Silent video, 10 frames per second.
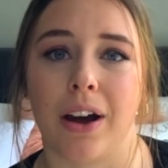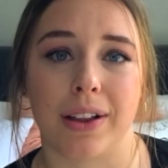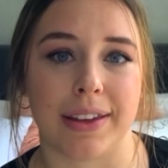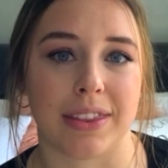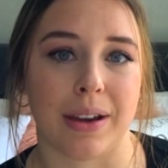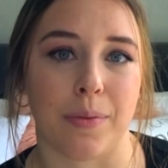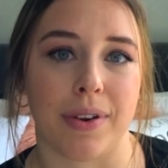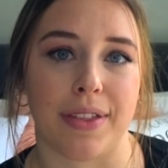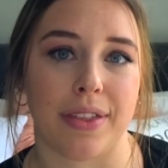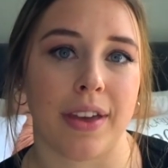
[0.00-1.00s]
I'll eat them
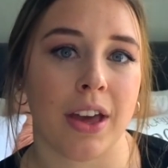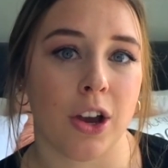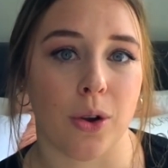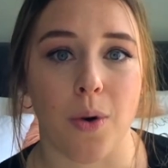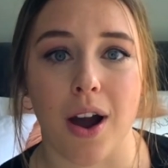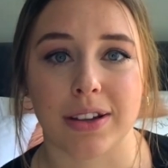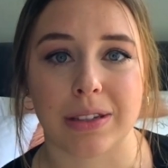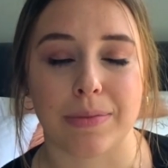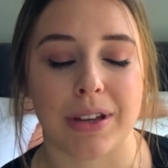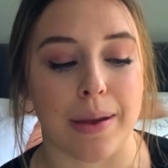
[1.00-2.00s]
with guac
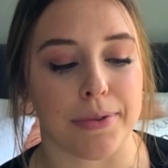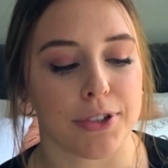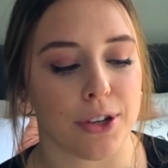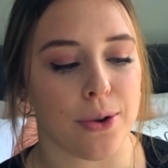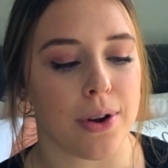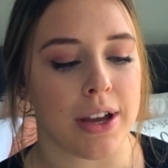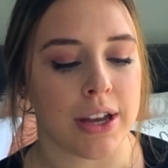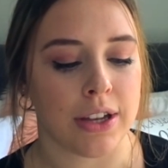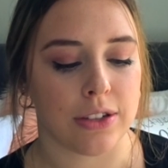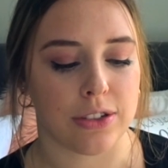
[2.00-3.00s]
sometimes too.
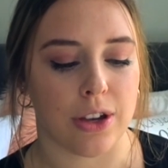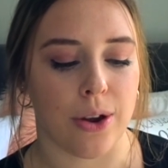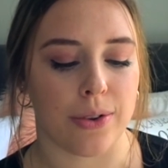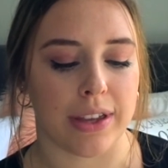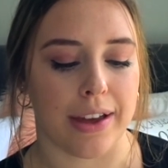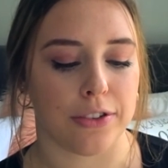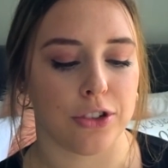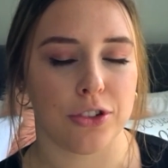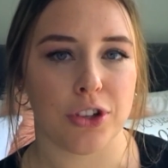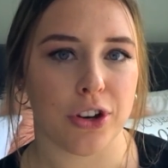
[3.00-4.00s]
So yeah,
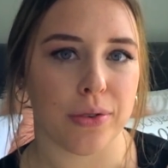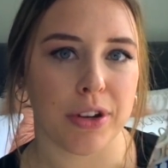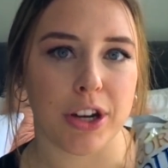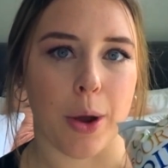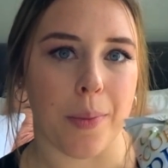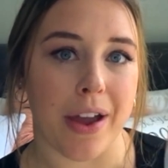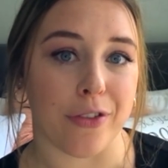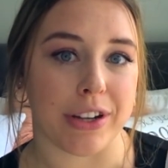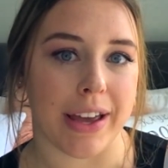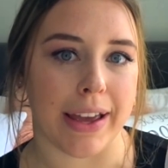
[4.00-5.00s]
just your, you know,
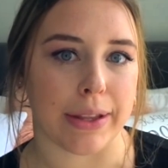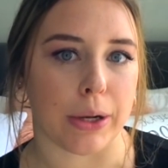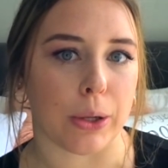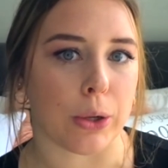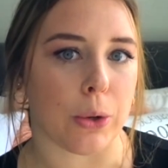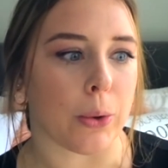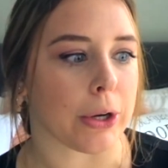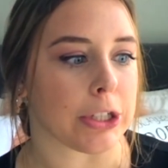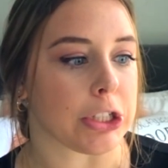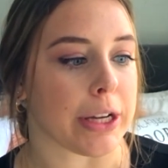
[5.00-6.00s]
everyday little
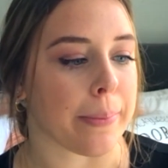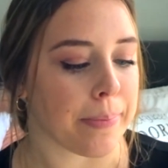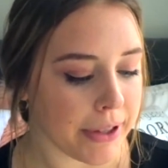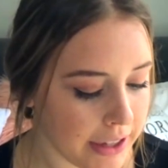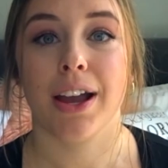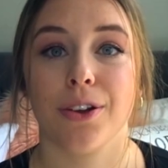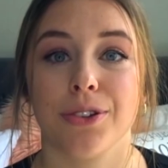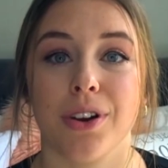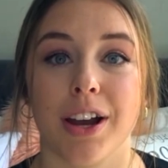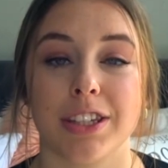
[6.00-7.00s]
corn chip. I
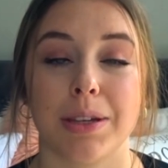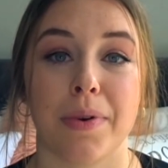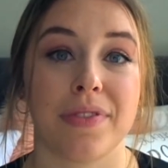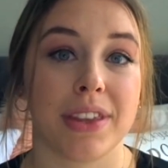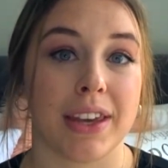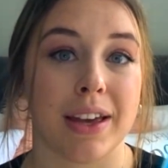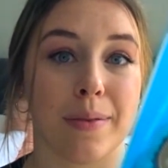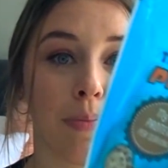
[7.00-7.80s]
also got some of the